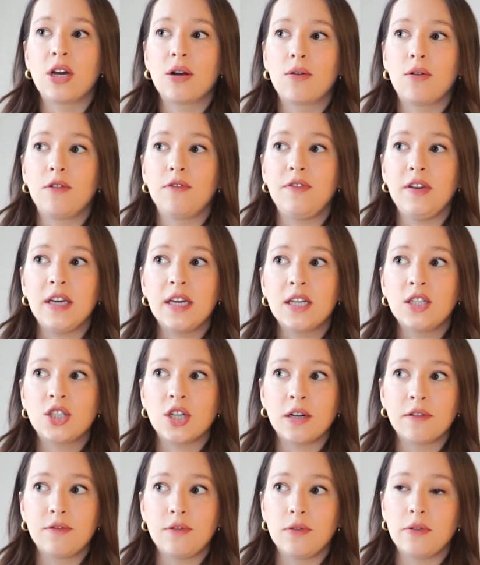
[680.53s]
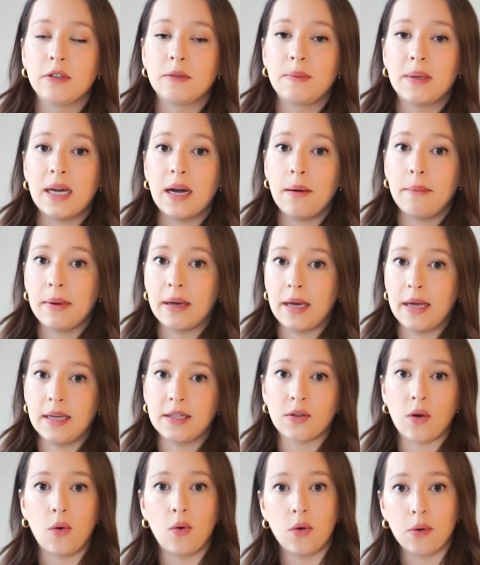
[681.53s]
In general, vegan junk food is
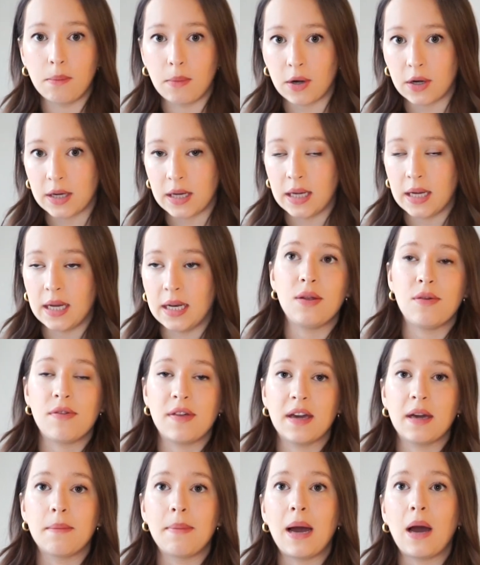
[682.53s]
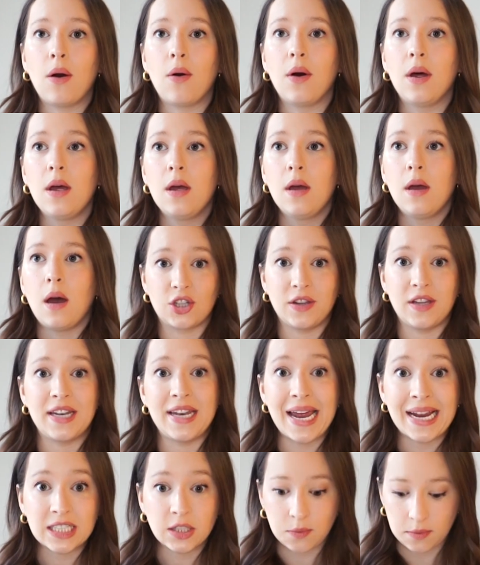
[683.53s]
becoming its own market. When you think about
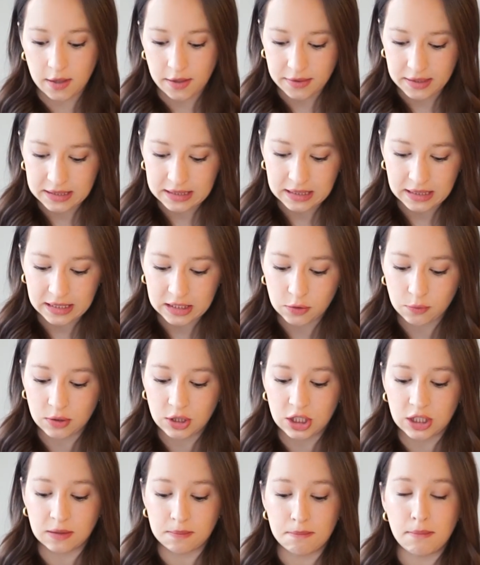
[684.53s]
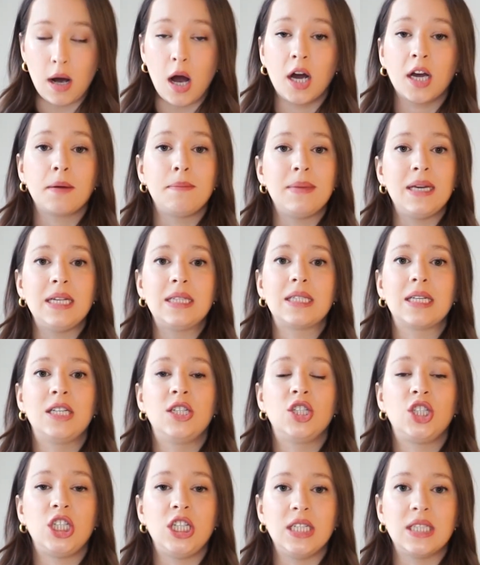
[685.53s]
actually the next one on this list, which is mock
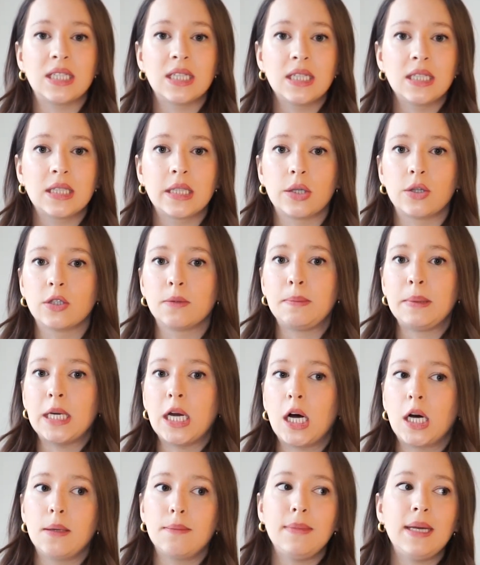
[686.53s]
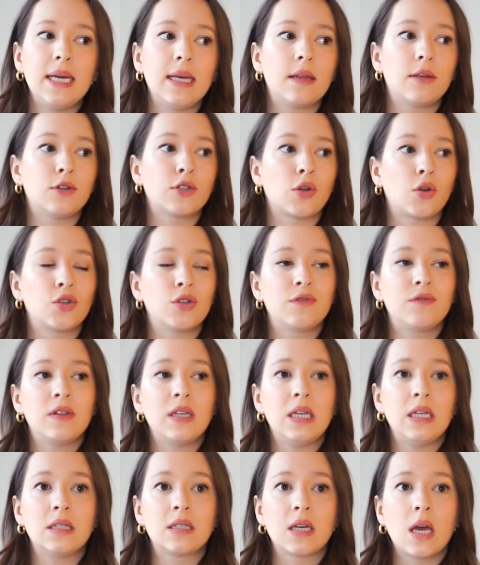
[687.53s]
meats and cheeses, there's Beyond Meat, there's all
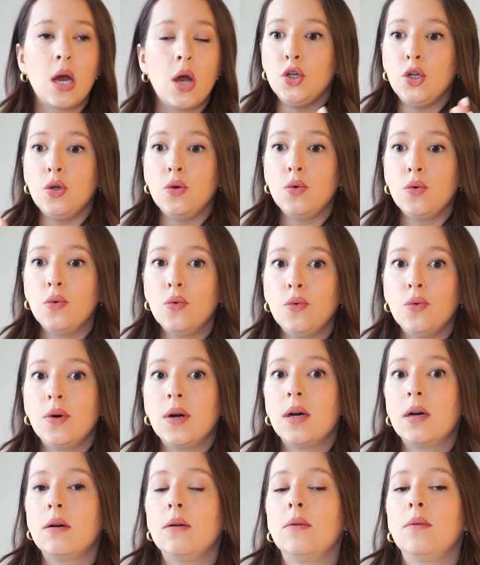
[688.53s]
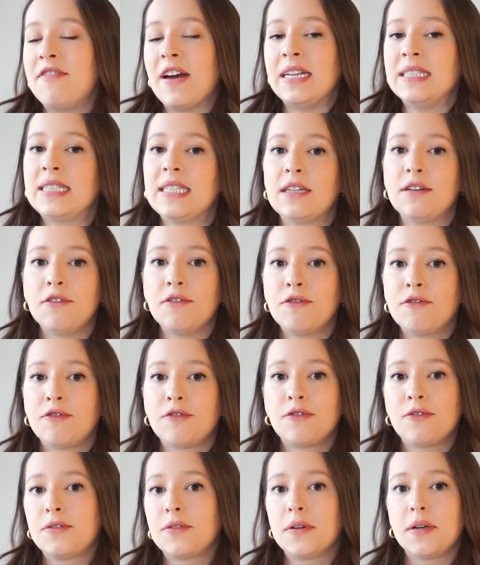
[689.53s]
of these new
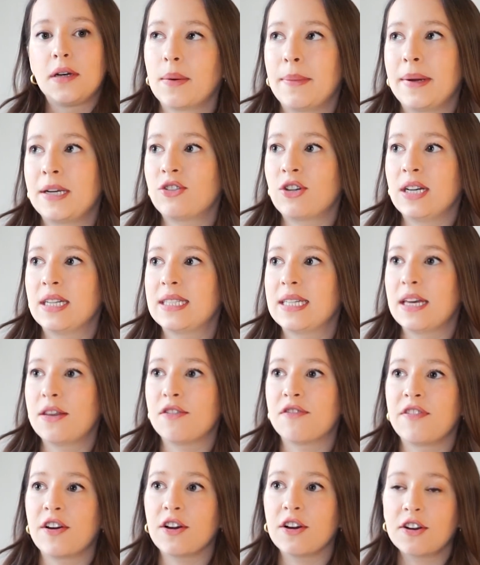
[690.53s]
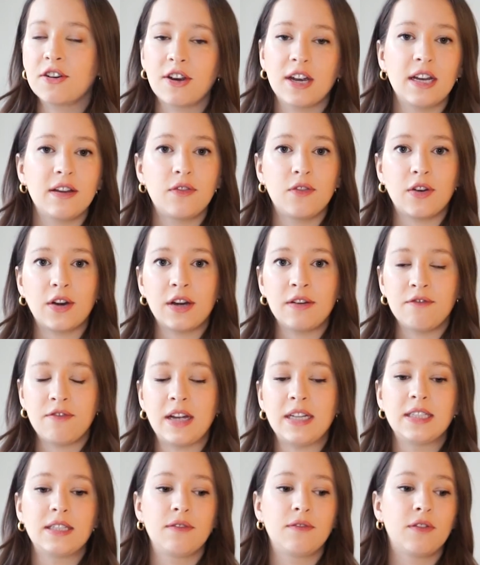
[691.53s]
inventive, what am I trying to say? They're very creative, very
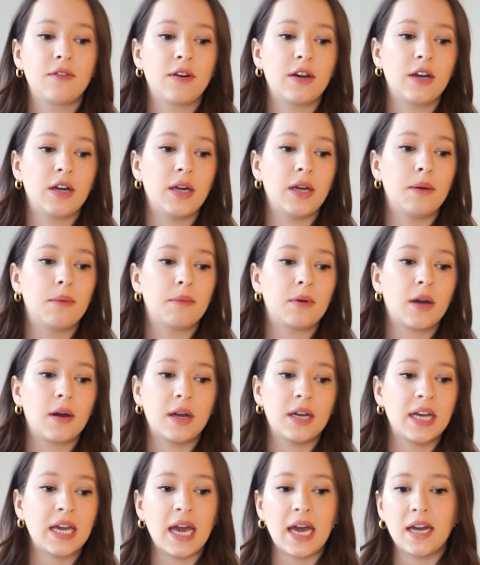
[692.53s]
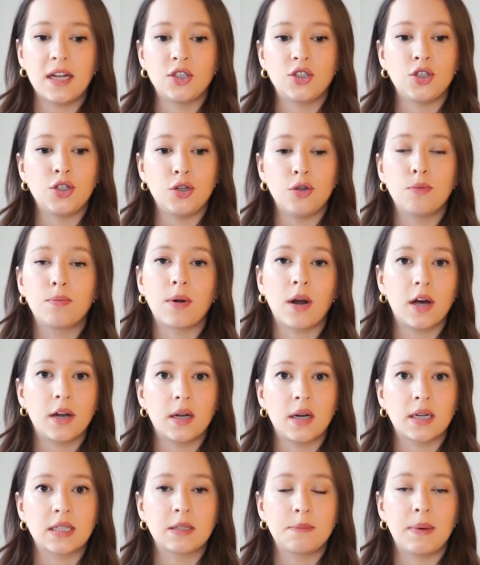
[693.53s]
inventive, they're very cutting edge new
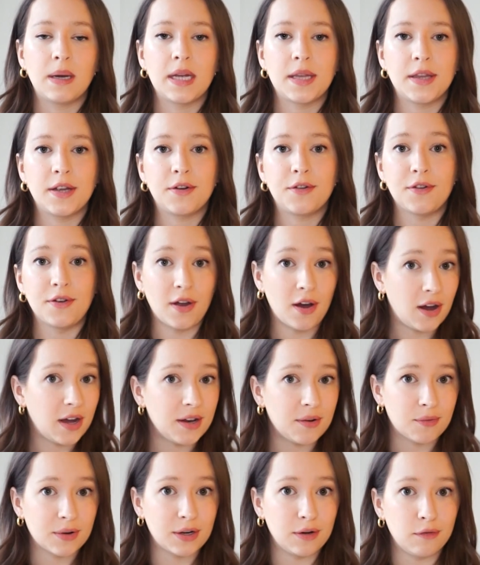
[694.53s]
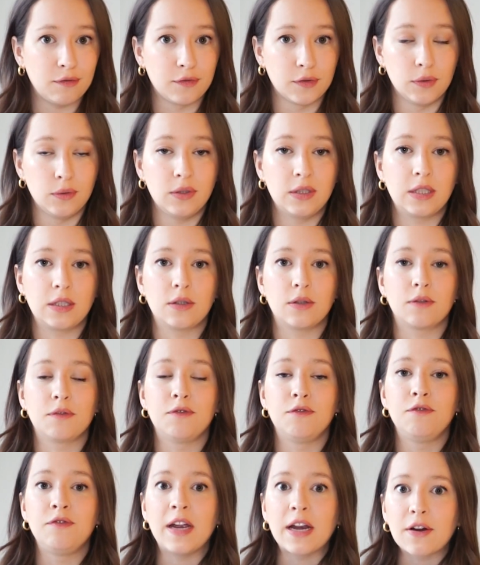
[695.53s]
products, but they're not real foods.
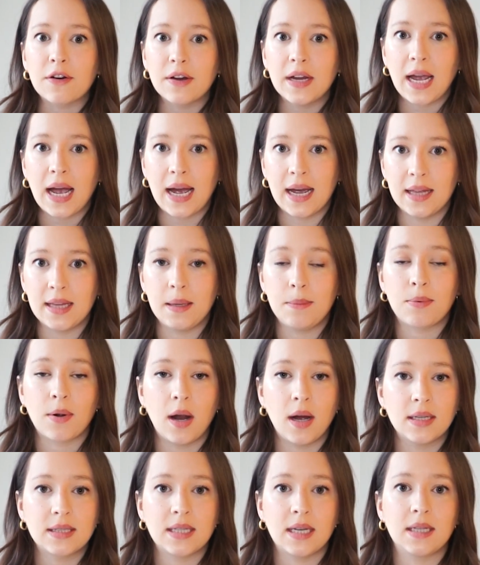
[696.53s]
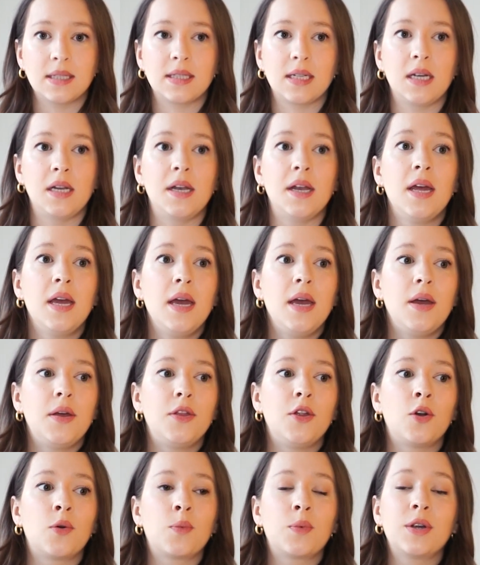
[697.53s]
They're very highly processed, and
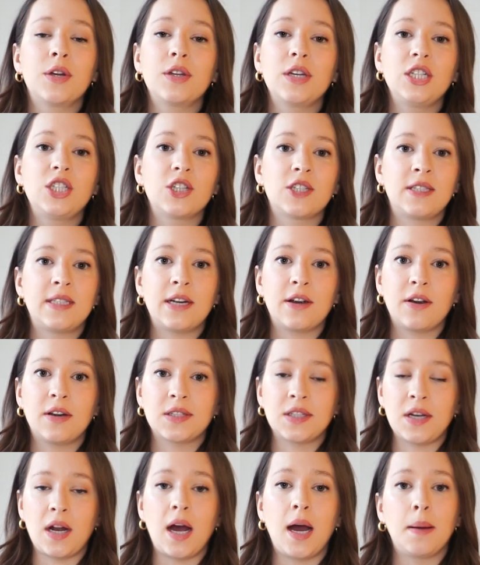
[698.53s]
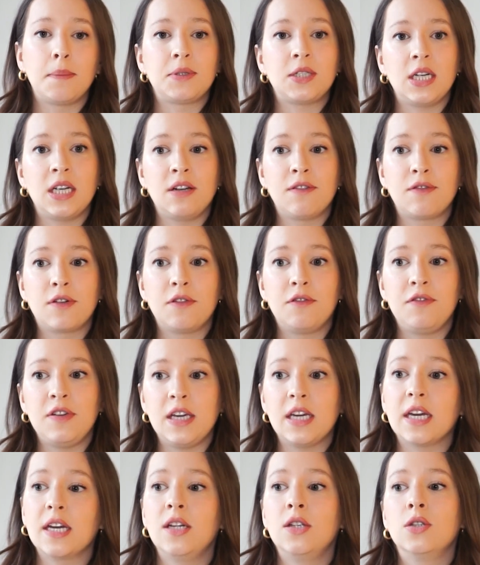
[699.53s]
they're really just there as an option for
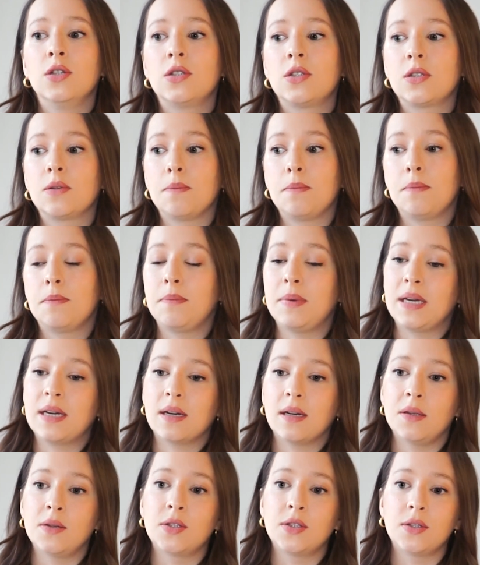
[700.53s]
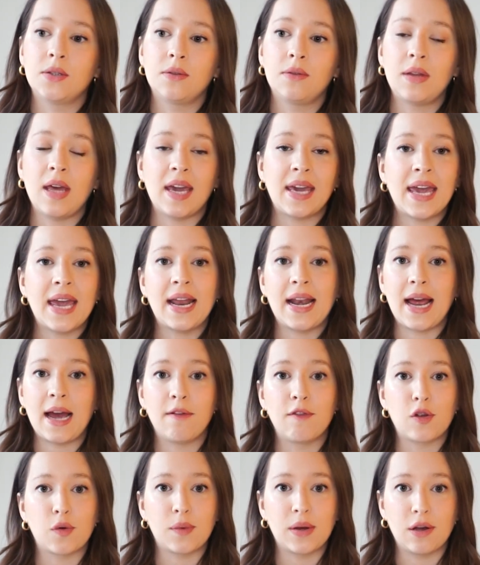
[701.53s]
vegans because they
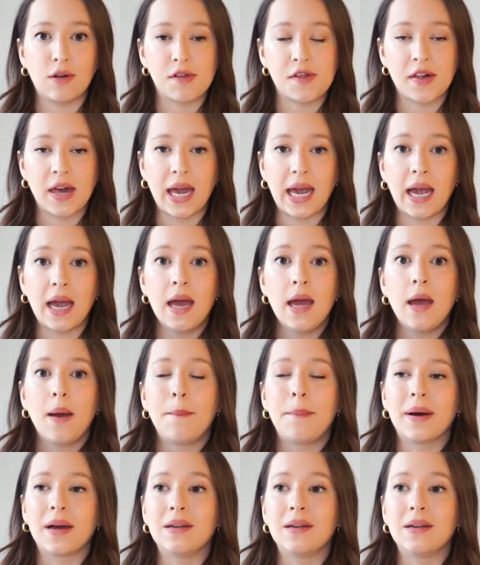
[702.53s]
can't have the real thing.